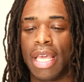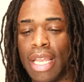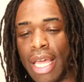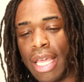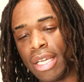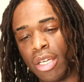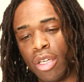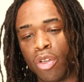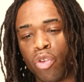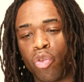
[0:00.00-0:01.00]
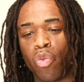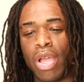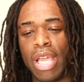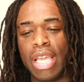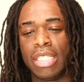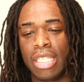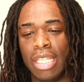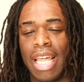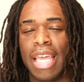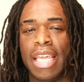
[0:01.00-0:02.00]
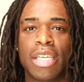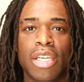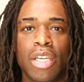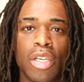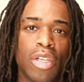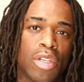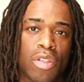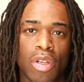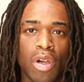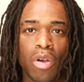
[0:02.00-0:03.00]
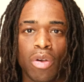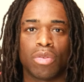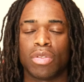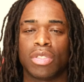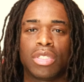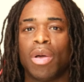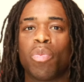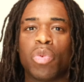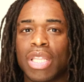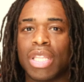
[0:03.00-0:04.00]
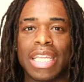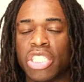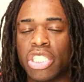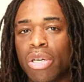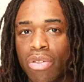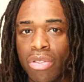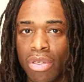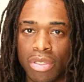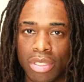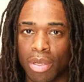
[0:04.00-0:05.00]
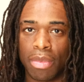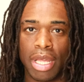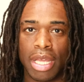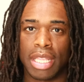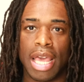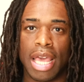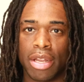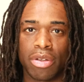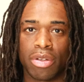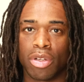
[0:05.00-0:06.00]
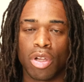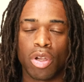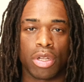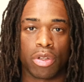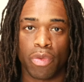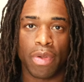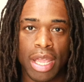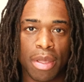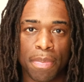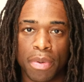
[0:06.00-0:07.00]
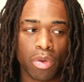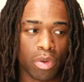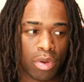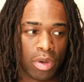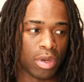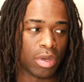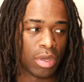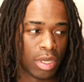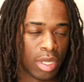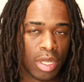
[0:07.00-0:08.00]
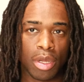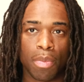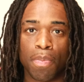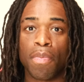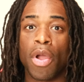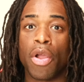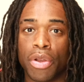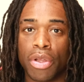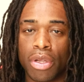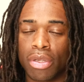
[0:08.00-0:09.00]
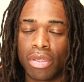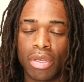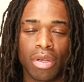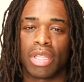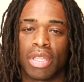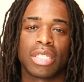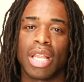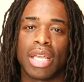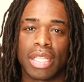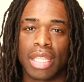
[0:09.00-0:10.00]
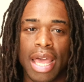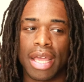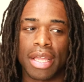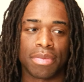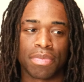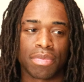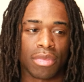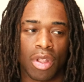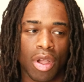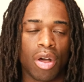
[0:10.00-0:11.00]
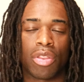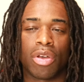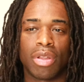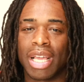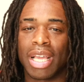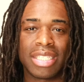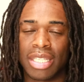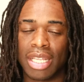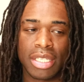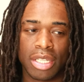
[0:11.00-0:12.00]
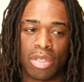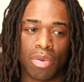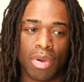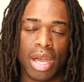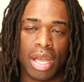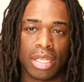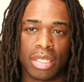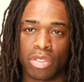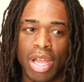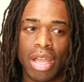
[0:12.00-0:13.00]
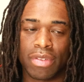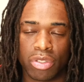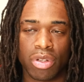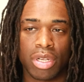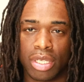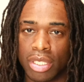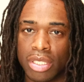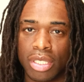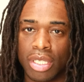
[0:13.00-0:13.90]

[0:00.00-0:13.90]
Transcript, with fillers: like crazy, like, you know, something with like children or something like that, or, or grape or murder, you know, things like that. Although, like I said, DUI and driving drunk is